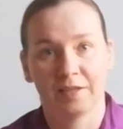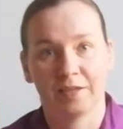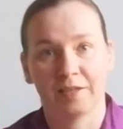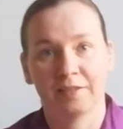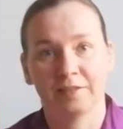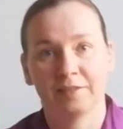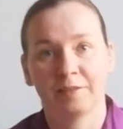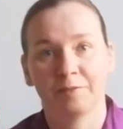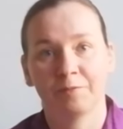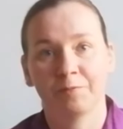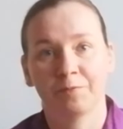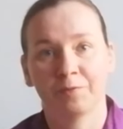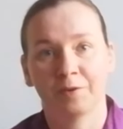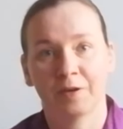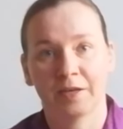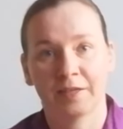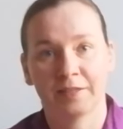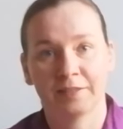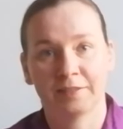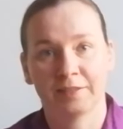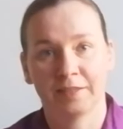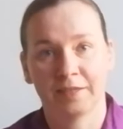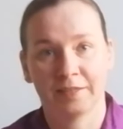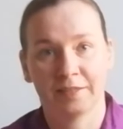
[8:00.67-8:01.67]
and they
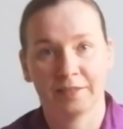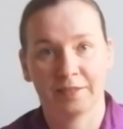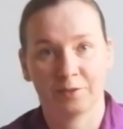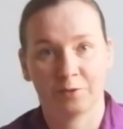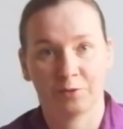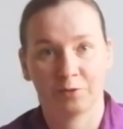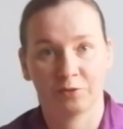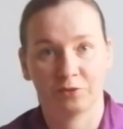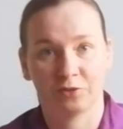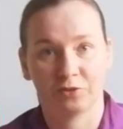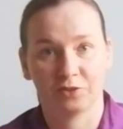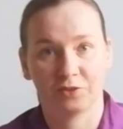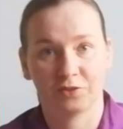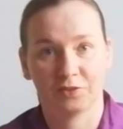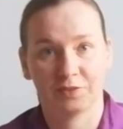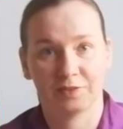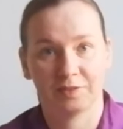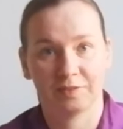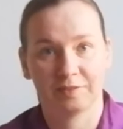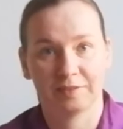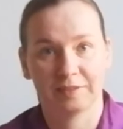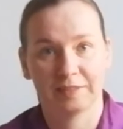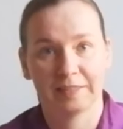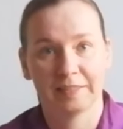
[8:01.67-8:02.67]
find higher consciousness,
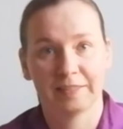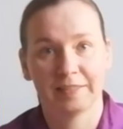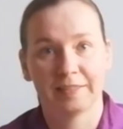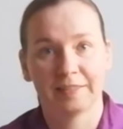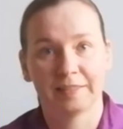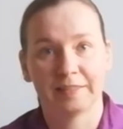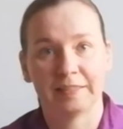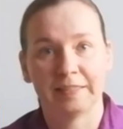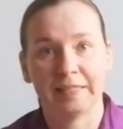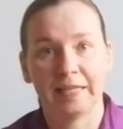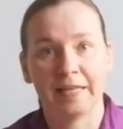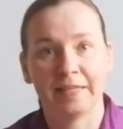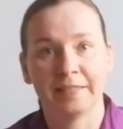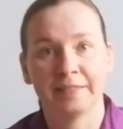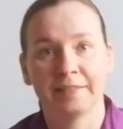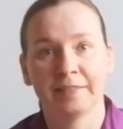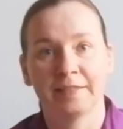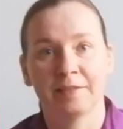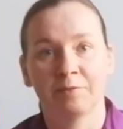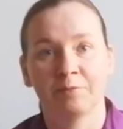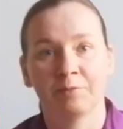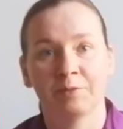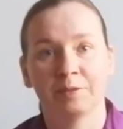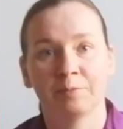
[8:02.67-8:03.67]
then
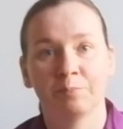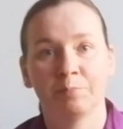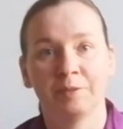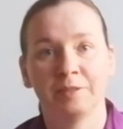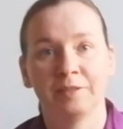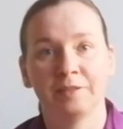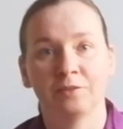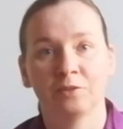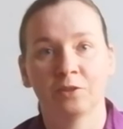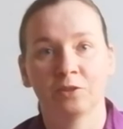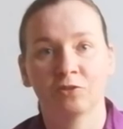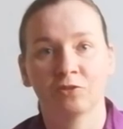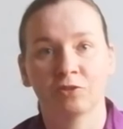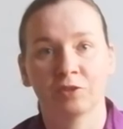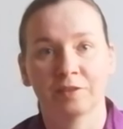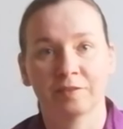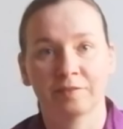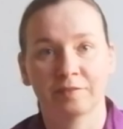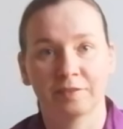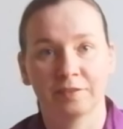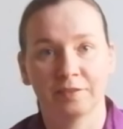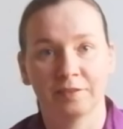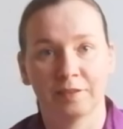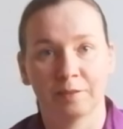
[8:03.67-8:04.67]
there will be not
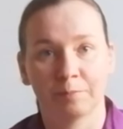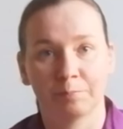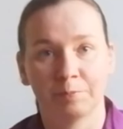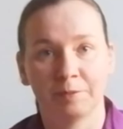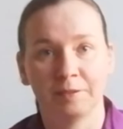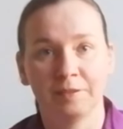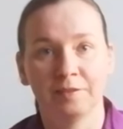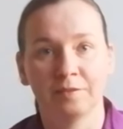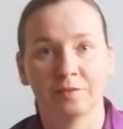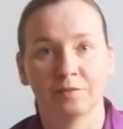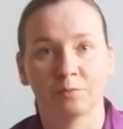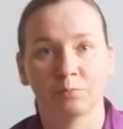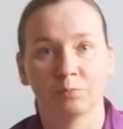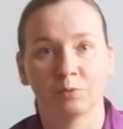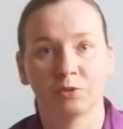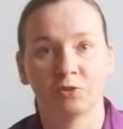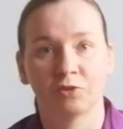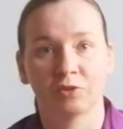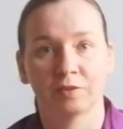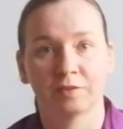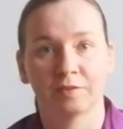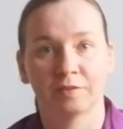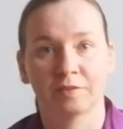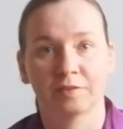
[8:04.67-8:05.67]
just inner peace,
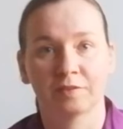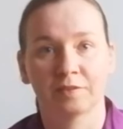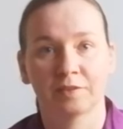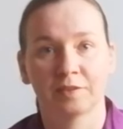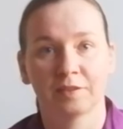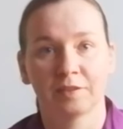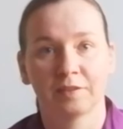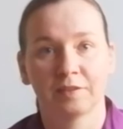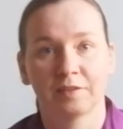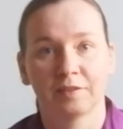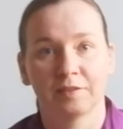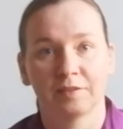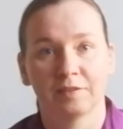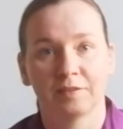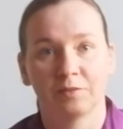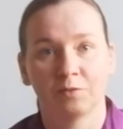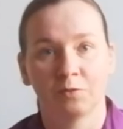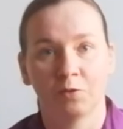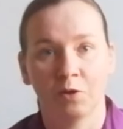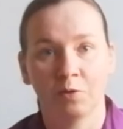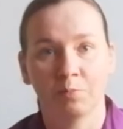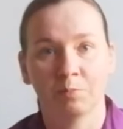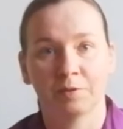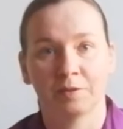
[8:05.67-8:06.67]
which is
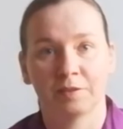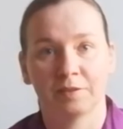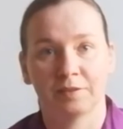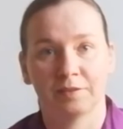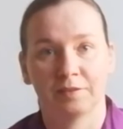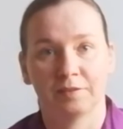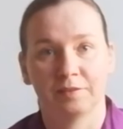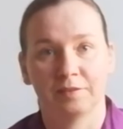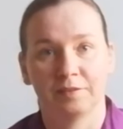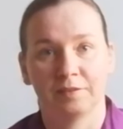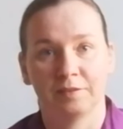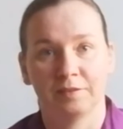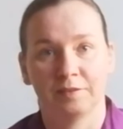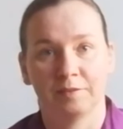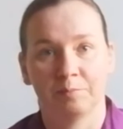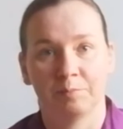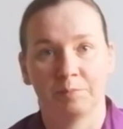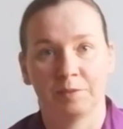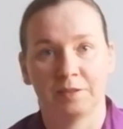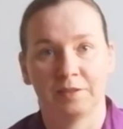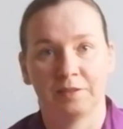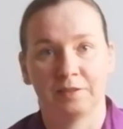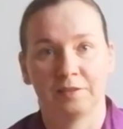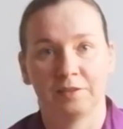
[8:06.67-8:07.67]
normal in
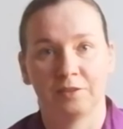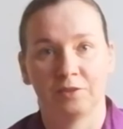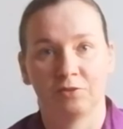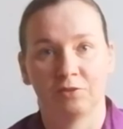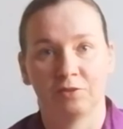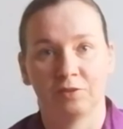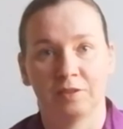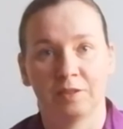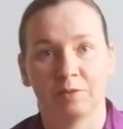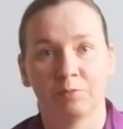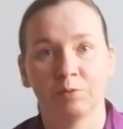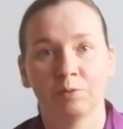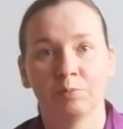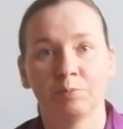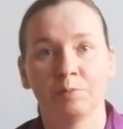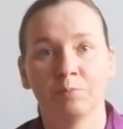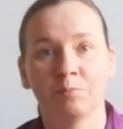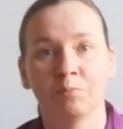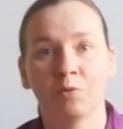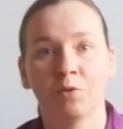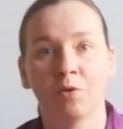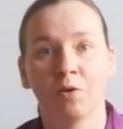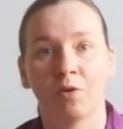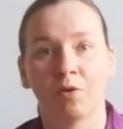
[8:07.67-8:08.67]
meditation, there will be
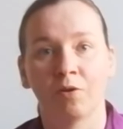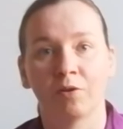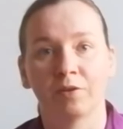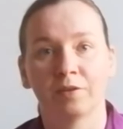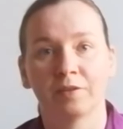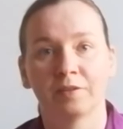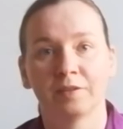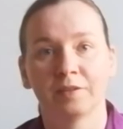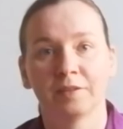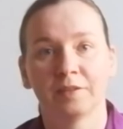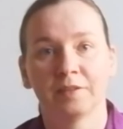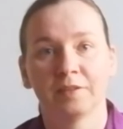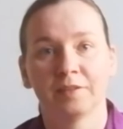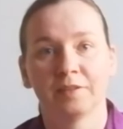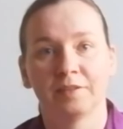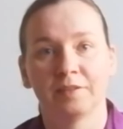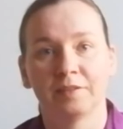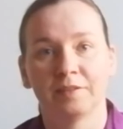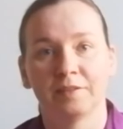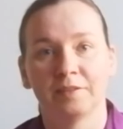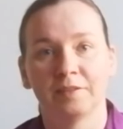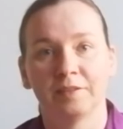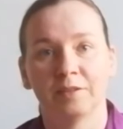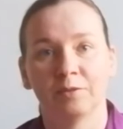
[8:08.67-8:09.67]
more.
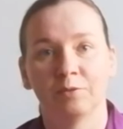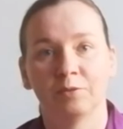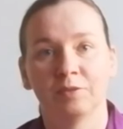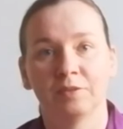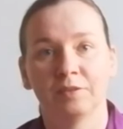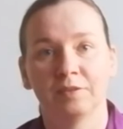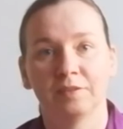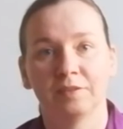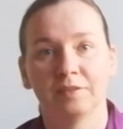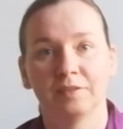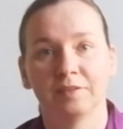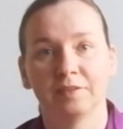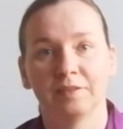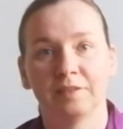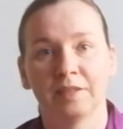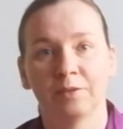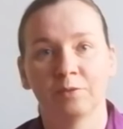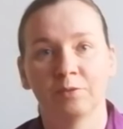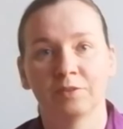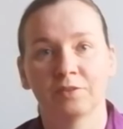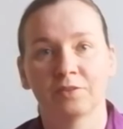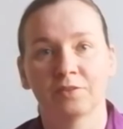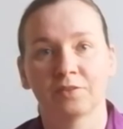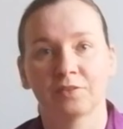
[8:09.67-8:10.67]

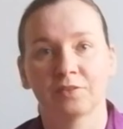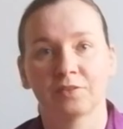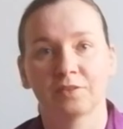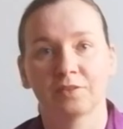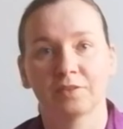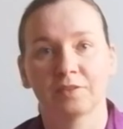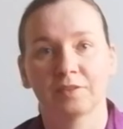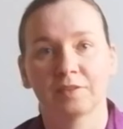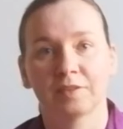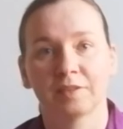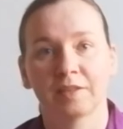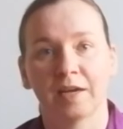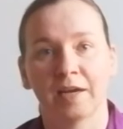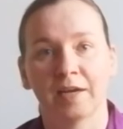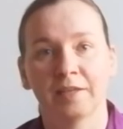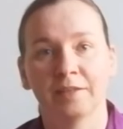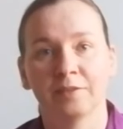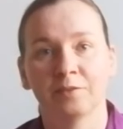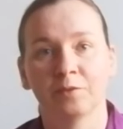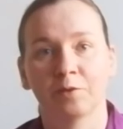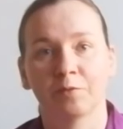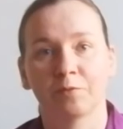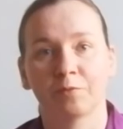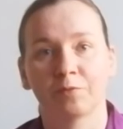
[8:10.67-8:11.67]
There is
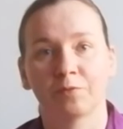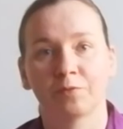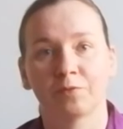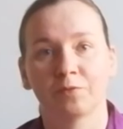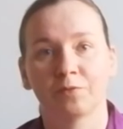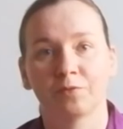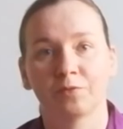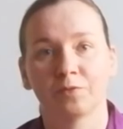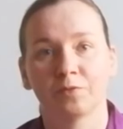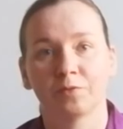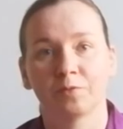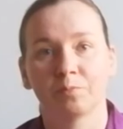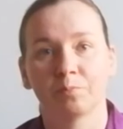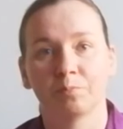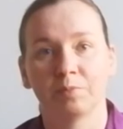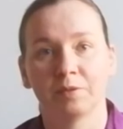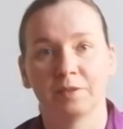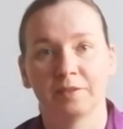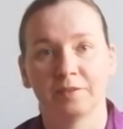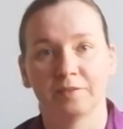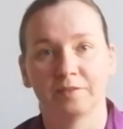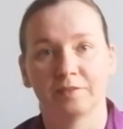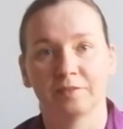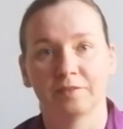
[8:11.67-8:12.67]
kind of
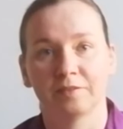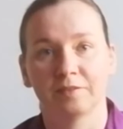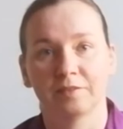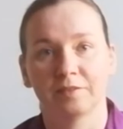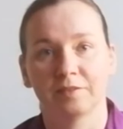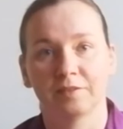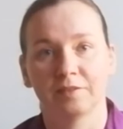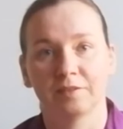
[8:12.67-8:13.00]
bliss.